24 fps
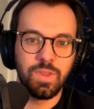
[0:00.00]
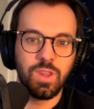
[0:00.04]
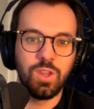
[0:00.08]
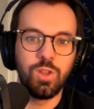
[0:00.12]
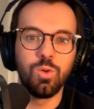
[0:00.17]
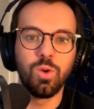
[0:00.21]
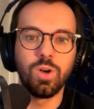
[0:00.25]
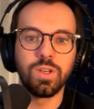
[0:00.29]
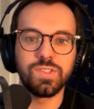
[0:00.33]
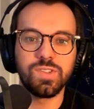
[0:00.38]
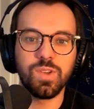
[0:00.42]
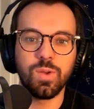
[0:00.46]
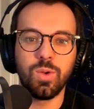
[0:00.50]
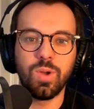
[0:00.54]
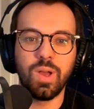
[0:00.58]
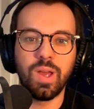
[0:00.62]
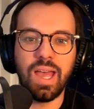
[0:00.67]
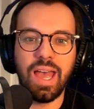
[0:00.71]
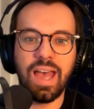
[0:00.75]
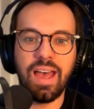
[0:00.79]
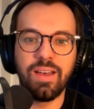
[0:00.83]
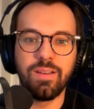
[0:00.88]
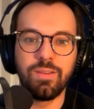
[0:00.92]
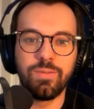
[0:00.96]
You also
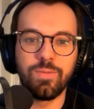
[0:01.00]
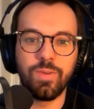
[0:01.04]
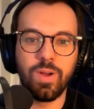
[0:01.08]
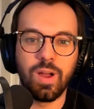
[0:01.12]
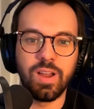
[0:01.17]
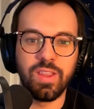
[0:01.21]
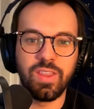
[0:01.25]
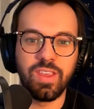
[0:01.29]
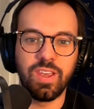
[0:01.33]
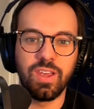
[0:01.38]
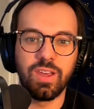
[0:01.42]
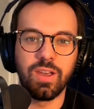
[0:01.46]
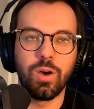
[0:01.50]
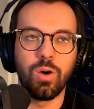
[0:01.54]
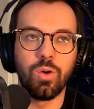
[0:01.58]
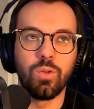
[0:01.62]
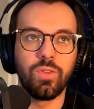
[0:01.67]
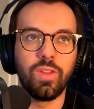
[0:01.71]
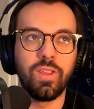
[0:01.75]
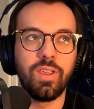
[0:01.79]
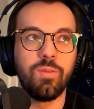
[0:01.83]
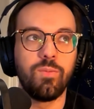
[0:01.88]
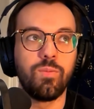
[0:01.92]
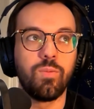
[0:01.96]
are the
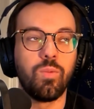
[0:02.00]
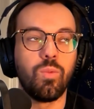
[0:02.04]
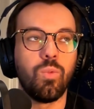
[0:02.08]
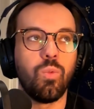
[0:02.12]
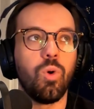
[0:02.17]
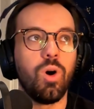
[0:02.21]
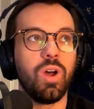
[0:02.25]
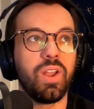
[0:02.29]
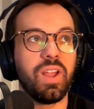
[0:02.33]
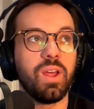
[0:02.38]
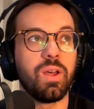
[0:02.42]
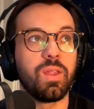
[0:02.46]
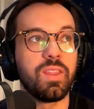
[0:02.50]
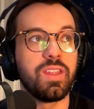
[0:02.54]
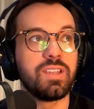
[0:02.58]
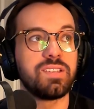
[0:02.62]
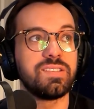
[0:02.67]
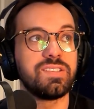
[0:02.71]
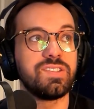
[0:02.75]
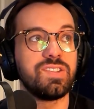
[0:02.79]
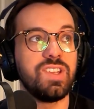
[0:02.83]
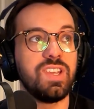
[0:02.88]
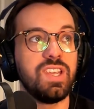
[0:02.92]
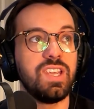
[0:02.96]
only one on the
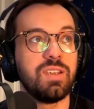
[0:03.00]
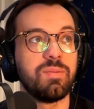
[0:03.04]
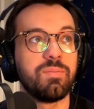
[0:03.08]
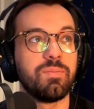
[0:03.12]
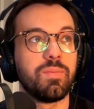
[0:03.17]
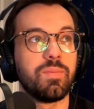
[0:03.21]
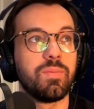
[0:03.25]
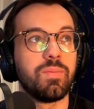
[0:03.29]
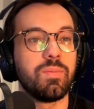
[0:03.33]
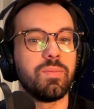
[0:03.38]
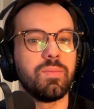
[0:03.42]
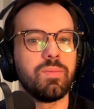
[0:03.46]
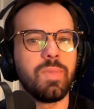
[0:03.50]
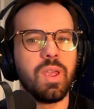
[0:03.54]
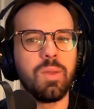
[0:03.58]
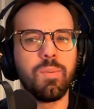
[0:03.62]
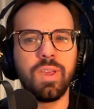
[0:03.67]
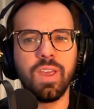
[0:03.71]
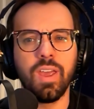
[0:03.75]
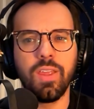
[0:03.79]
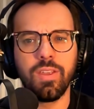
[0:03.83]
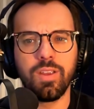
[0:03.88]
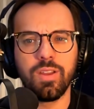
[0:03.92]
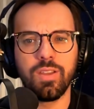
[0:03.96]
team,
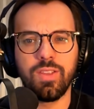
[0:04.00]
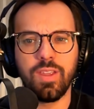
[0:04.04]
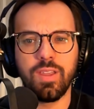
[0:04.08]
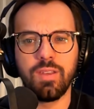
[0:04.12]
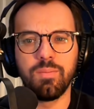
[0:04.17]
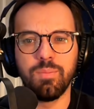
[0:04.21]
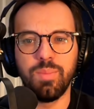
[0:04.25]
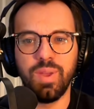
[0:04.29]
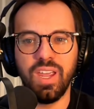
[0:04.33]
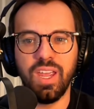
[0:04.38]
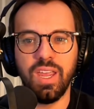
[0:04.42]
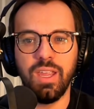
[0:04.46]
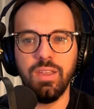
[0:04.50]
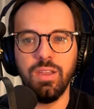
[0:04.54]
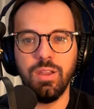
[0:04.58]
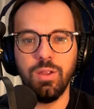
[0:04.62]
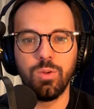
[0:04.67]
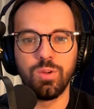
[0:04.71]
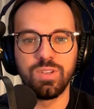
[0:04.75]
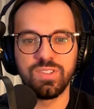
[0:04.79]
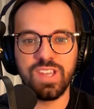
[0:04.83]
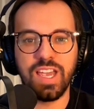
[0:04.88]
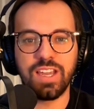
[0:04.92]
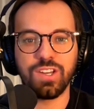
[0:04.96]
maybe other than Ben,
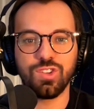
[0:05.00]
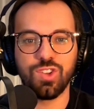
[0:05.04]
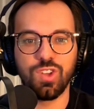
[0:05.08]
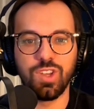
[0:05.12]
who has actually